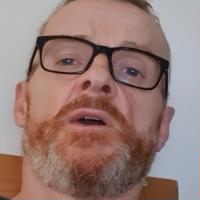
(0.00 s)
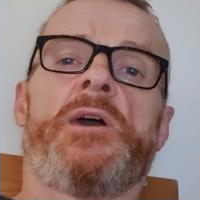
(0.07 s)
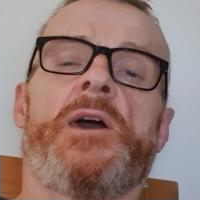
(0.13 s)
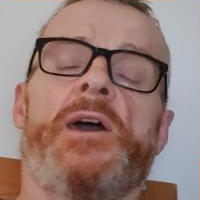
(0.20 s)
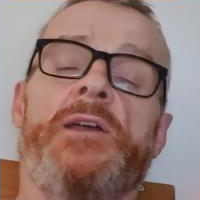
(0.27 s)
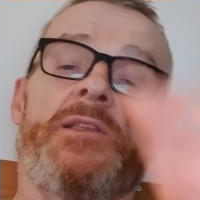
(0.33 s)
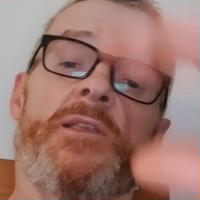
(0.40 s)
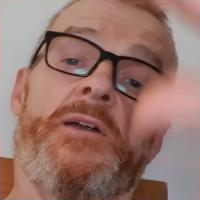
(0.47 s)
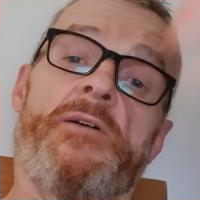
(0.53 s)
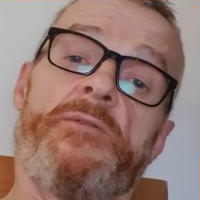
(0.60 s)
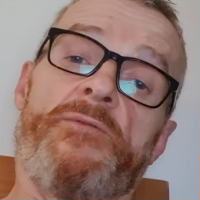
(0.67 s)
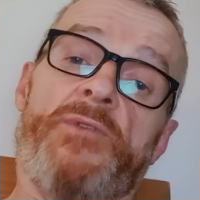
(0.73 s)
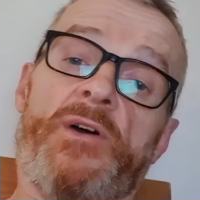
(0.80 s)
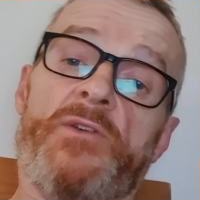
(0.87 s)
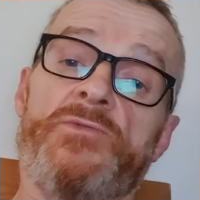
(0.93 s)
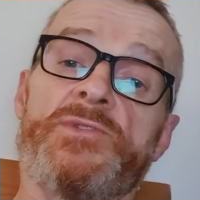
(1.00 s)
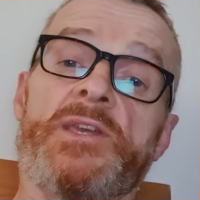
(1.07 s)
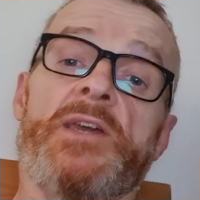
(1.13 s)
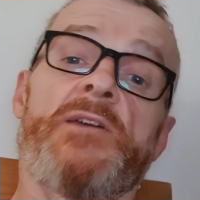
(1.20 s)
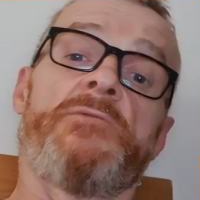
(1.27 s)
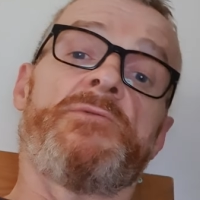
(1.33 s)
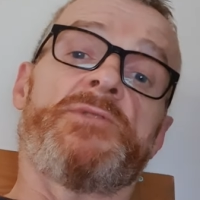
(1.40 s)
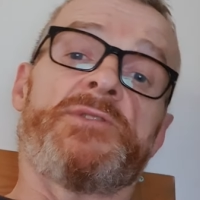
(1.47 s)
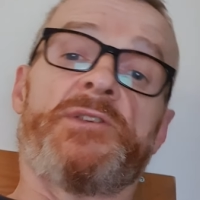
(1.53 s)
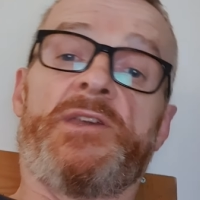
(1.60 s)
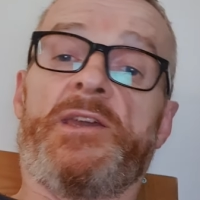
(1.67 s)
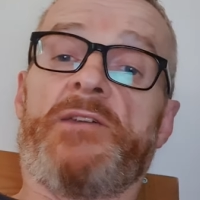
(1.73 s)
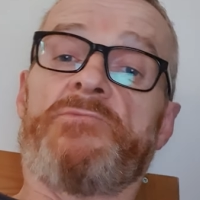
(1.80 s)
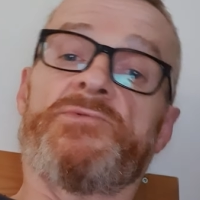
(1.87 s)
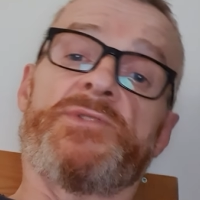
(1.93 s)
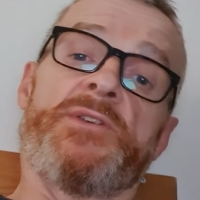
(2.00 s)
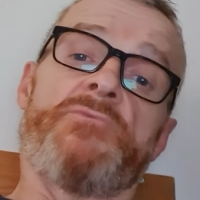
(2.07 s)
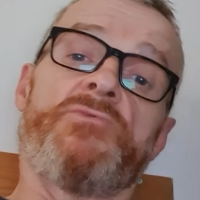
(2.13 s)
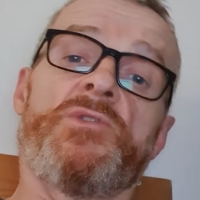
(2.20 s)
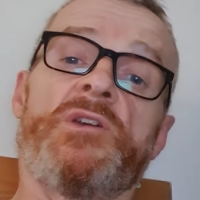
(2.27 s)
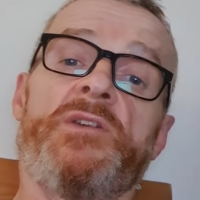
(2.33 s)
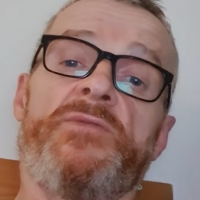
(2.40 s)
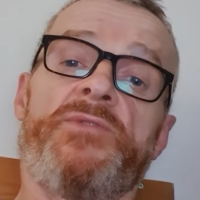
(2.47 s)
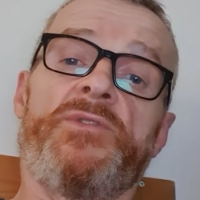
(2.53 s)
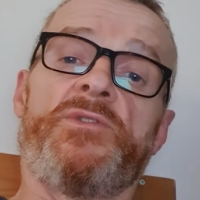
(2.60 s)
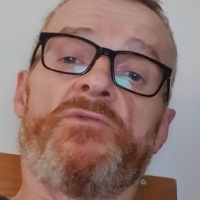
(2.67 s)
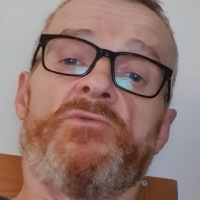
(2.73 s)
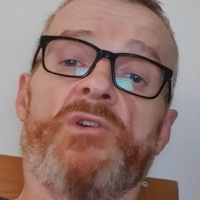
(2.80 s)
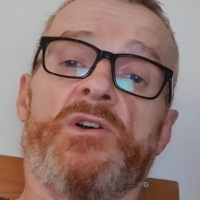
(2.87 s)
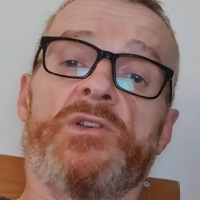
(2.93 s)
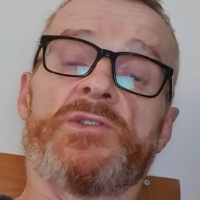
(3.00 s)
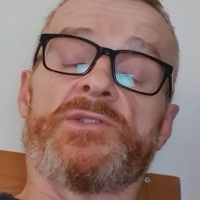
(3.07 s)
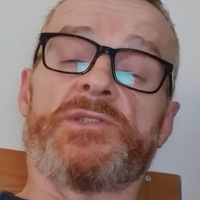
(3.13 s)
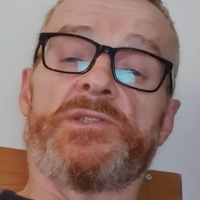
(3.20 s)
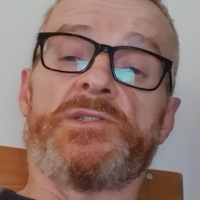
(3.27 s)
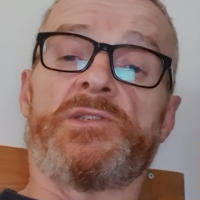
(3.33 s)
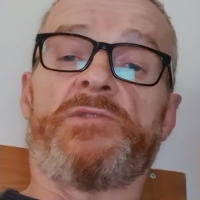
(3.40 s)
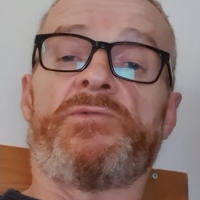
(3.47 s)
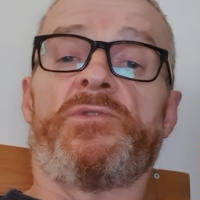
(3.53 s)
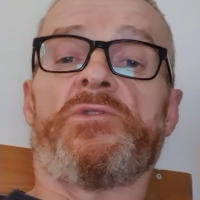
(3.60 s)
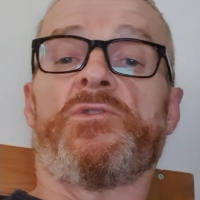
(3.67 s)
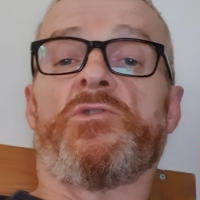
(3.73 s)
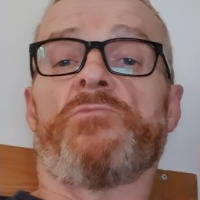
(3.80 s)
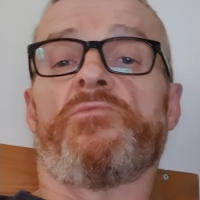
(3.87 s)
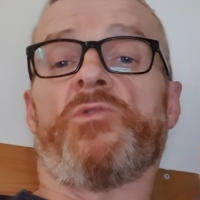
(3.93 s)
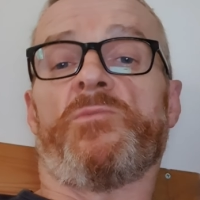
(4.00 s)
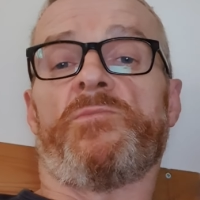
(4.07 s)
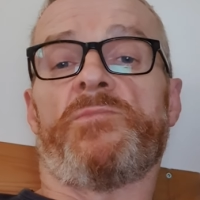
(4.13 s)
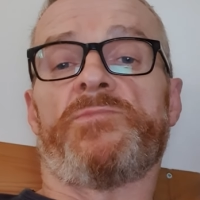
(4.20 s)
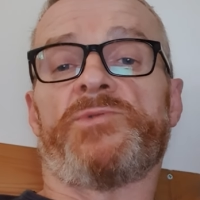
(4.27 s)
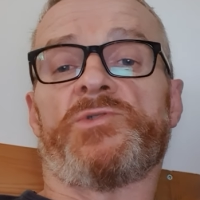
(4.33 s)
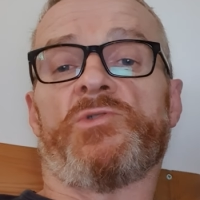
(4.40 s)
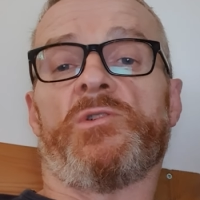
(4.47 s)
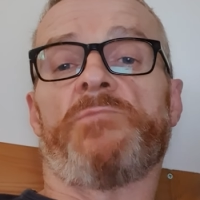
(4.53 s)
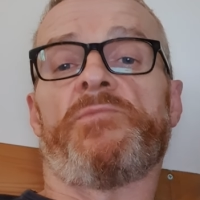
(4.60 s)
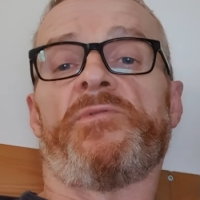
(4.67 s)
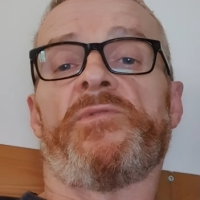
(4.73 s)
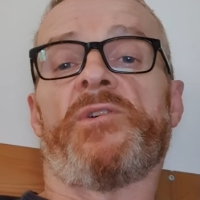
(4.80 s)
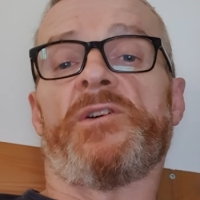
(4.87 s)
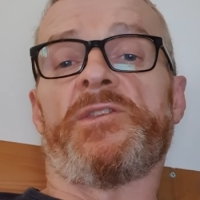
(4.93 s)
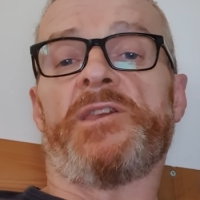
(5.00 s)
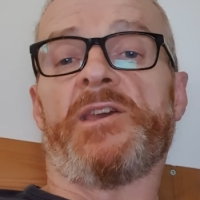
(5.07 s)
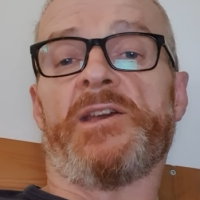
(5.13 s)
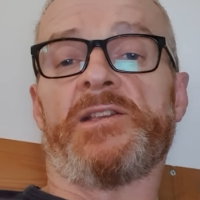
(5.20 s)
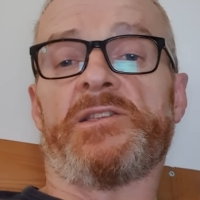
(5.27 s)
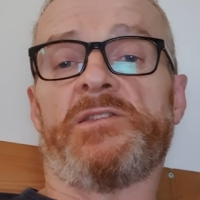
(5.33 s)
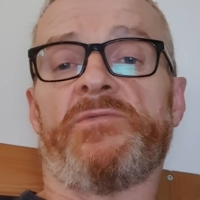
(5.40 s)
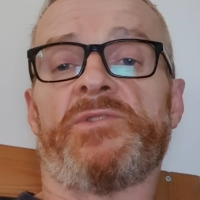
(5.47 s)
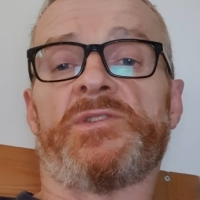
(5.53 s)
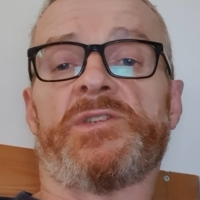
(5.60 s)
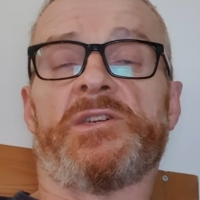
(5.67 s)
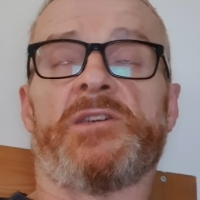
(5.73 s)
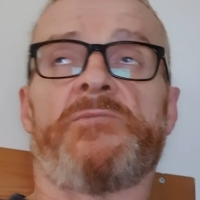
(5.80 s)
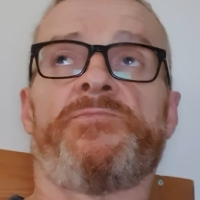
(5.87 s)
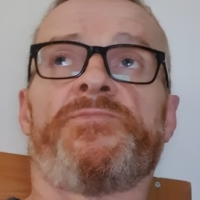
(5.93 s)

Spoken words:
And those areas are the areas that will give you your answers if you've got problems trying to provide the activity.